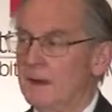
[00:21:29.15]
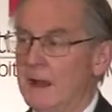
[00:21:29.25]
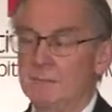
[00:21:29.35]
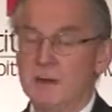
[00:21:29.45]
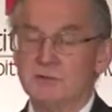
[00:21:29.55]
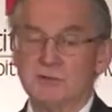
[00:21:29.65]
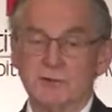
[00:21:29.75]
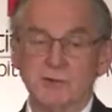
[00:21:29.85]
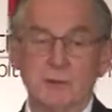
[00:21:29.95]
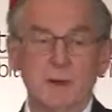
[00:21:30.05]

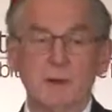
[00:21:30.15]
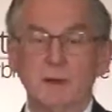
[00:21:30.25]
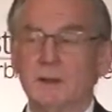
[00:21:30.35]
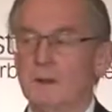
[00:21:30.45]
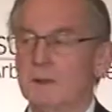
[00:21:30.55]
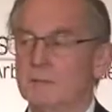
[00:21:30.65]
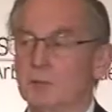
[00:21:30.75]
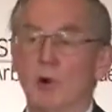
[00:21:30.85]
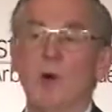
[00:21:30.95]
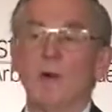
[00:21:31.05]
amongst the really
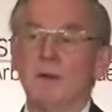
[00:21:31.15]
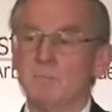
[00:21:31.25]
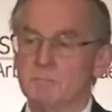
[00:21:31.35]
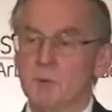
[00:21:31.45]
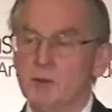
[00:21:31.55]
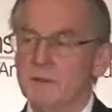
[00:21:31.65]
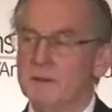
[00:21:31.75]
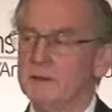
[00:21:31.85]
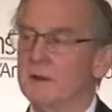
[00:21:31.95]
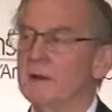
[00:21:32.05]
growing,
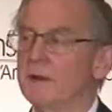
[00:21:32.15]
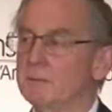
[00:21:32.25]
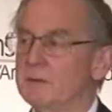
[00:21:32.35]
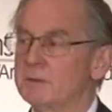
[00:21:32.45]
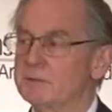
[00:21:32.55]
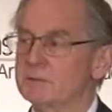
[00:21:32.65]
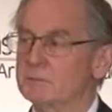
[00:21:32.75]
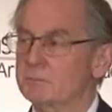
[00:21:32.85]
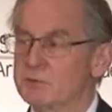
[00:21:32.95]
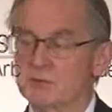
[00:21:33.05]
booming economies
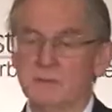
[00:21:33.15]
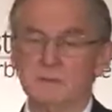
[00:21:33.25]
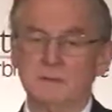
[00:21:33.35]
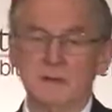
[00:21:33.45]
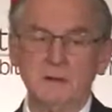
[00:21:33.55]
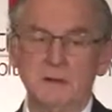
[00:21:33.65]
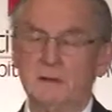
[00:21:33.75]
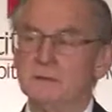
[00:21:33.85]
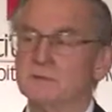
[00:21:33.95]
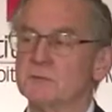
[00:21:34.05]
of Brazil,
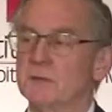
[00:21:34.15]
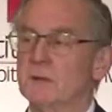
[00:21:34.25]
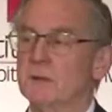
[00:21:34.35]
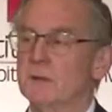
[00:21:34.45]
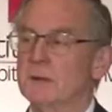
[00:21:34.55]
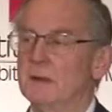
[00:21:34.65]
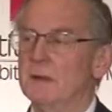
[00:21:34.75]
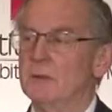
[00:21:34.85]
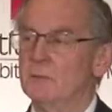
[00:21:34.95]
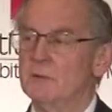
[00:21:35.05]
India, and so on,
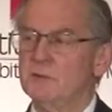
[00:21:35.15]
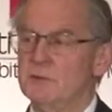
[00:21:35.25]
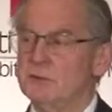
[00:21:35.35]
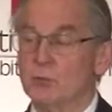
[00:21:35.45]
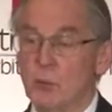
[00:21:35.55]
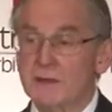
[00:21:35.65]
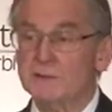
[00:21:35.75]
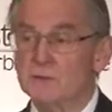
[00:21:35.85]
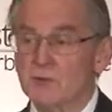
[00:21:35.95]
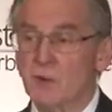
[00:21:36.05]
with this
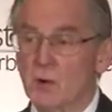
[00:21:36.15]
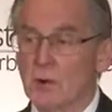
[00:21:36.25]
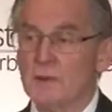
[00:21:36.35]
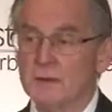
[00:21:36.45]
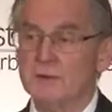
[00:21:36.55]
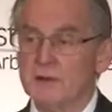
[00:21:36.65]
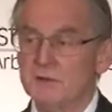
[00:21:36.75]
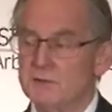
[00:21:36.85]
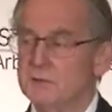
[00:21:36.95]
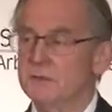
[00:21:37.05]
Western
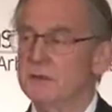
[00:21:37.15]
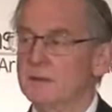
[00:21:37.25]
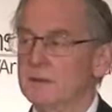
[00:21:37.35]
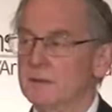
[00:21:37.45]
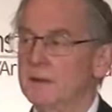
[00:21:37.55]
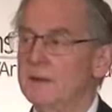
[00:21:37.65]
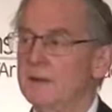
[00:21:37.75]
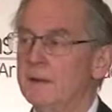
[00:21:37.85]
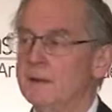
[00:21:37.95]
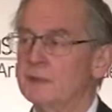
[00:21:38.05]
orientation
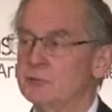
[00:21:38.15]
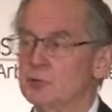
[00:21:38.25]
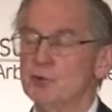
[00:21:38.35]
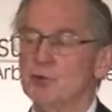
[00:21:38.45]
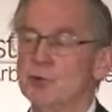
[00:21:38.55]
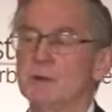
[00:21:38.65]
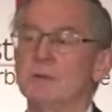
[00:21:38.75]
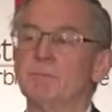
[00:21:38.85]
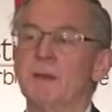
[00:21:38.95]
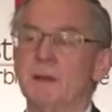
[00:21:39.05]
to
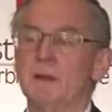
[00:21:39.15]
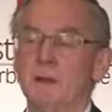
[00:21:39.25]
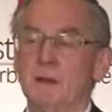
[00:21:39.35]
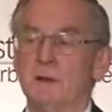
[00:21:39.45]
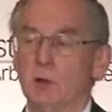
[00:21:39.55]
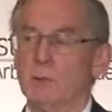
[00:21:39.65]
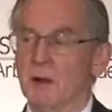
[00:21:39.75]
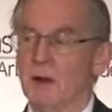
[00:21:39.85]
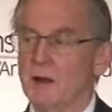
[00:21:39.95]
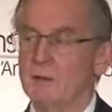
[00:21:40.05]

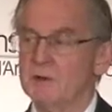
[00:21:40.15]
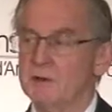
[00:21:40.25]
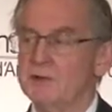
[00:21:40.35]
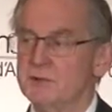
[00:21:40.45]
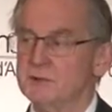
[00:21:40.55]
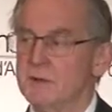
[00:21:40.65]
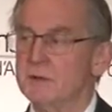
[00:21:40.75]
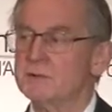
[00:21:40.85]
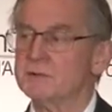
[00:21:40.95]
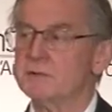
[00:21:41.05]
global arbitration.
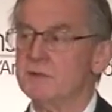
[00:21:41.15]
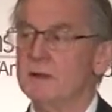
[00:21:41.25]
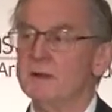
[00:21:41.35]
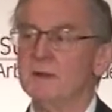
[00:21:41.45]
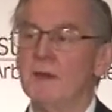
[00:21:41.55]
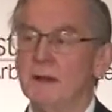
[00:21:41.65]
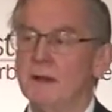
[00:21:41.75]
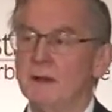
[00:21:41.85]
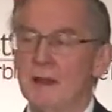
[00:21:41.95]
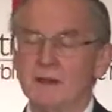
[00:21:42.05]
There is a feeling that
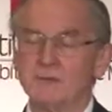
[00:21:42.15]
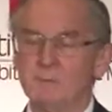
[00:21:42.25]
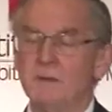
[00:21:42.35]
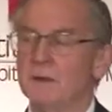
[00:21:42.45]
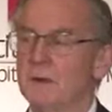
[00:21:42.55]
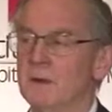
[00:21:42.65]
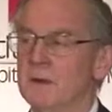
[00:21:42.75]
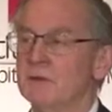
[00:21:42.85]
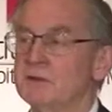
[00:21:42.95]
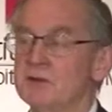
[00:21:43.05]

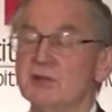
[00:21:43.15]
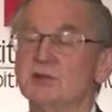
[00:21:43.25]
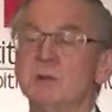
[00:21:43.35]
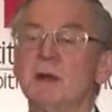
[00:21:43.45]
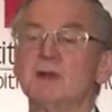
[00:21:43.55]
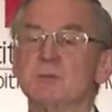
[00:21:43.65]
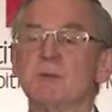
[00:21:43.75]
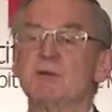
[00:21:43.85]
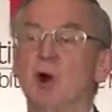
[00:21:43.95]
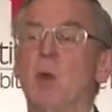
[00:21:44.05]
the system has
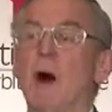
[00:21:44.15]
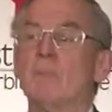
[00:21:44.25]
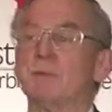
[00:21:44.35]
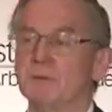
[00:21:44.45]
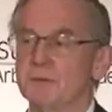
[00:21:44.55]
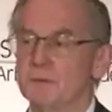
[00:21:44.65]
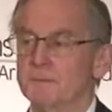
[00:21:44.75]
been co-opted